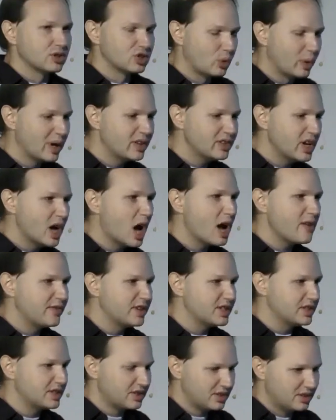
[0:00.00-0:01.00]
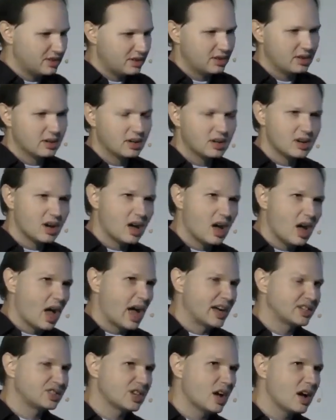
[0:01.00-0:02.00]
So around the office,
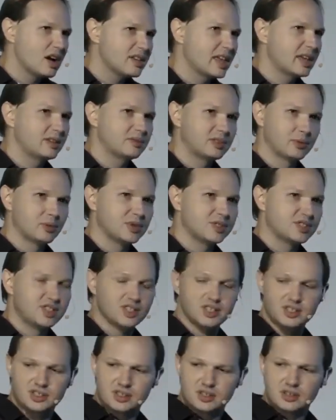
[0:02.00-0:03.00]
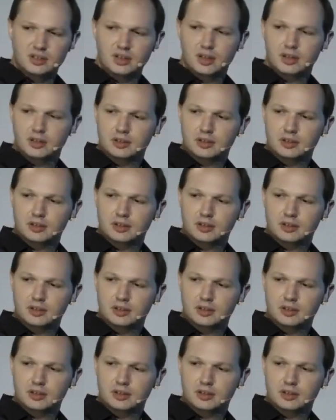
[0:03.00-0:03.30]
I saw that there was this